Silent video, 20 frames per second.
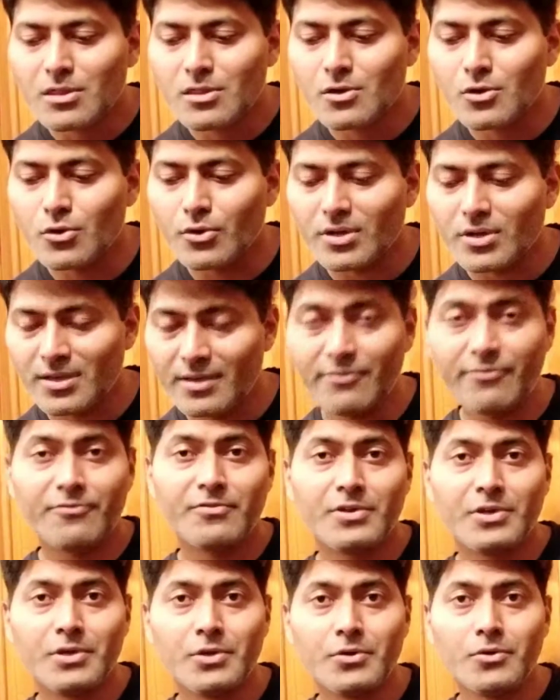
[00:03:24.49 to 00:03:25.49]
So
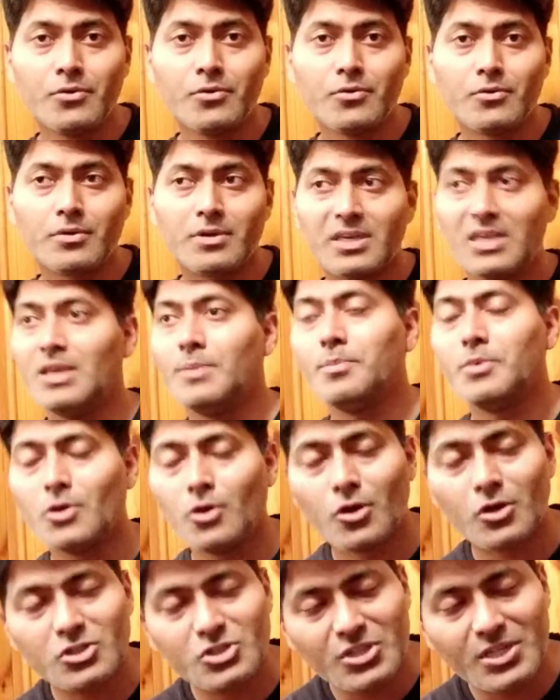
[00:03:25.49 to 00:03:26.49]
if you keep
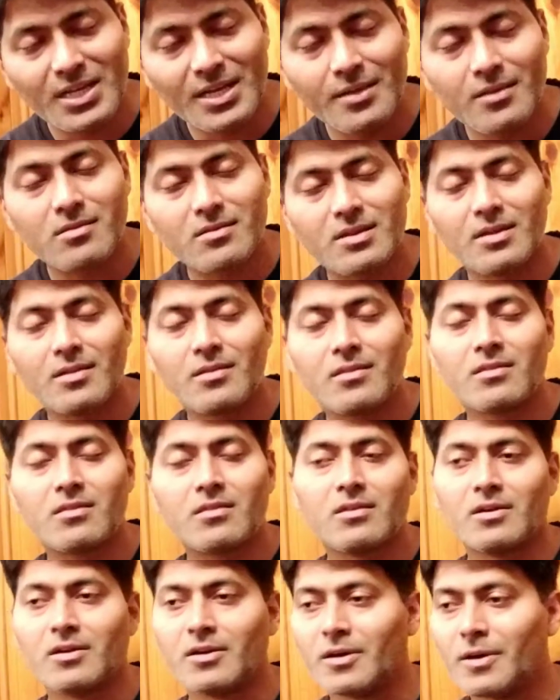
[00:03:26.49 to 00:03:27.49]
your Jira
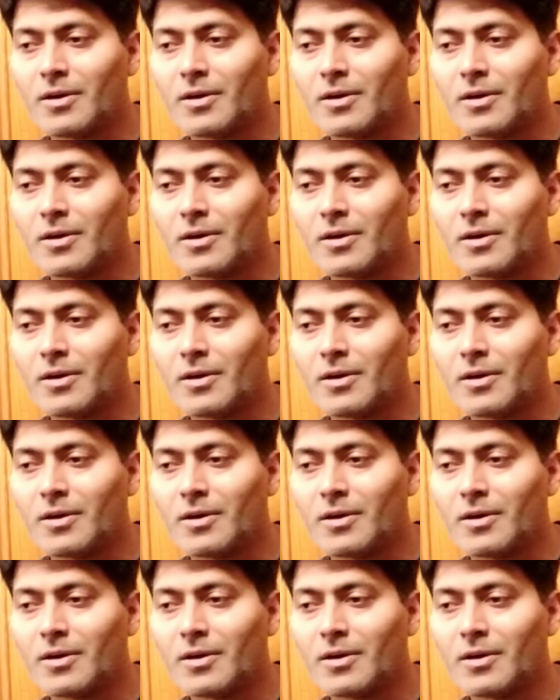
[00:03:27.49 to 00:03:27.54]
instance